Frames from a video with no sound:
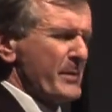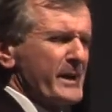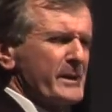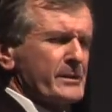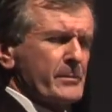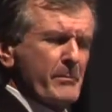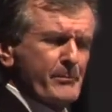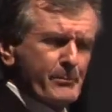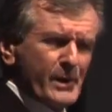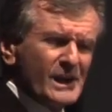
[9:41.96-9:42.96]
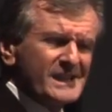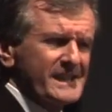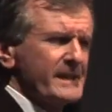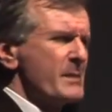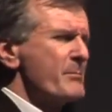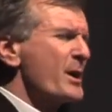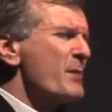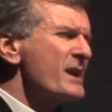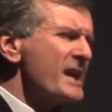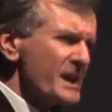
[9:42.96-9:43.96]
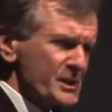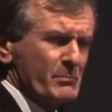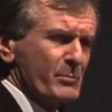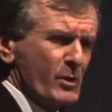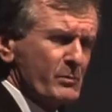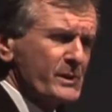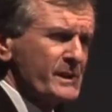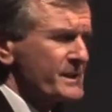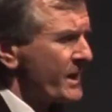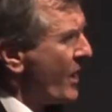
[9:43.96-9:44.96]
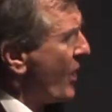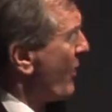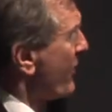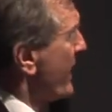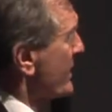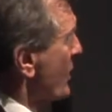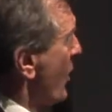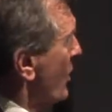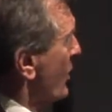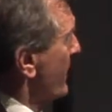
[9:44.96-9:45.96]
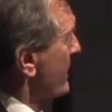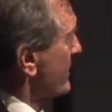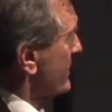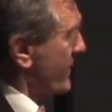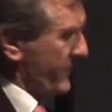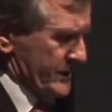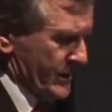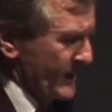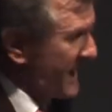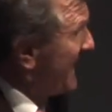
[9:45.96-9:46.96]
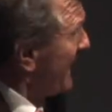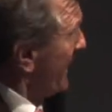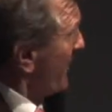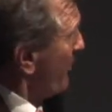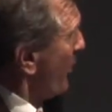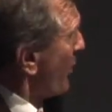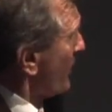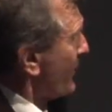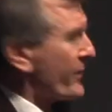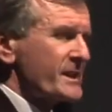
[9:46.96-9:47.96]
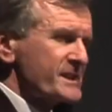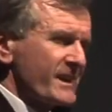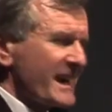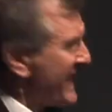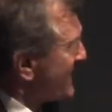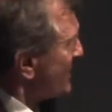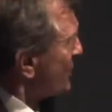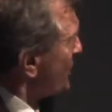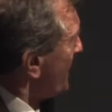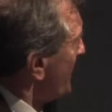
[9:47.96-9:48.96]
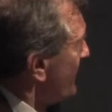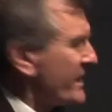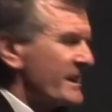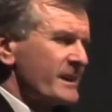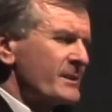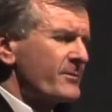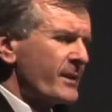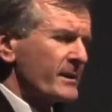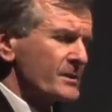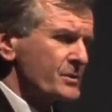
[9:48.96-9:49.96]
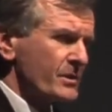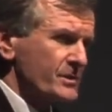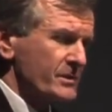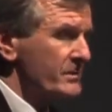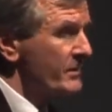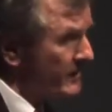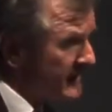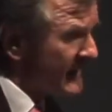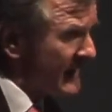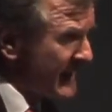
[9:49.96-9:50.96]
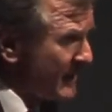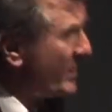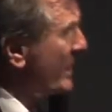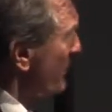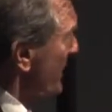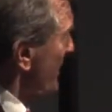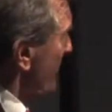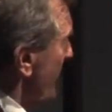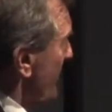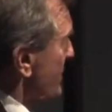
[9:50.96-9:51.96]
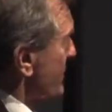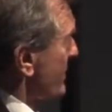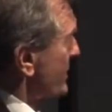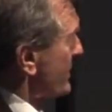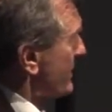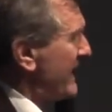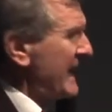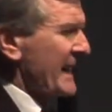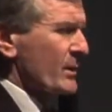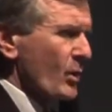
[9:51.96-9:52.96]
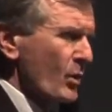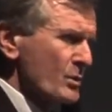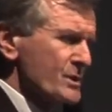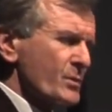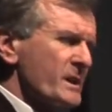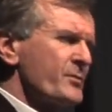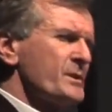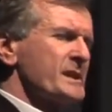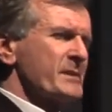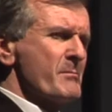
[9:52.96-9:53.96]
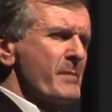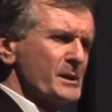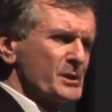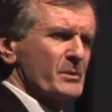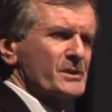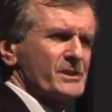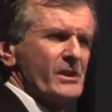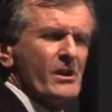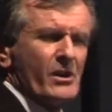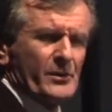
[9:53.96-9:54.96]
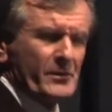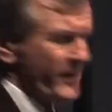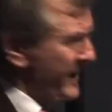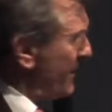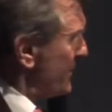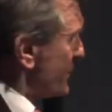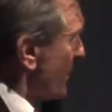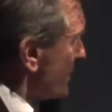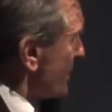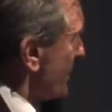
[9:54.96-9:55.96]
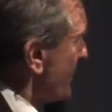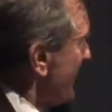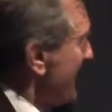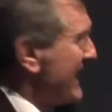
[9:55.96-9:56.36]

penetrability, the permeation properties of that concrete cover zone. An important phrase there, as achieved in the final structure, not in the lab, but in the final structure. And also, if we take measurements on the final structure,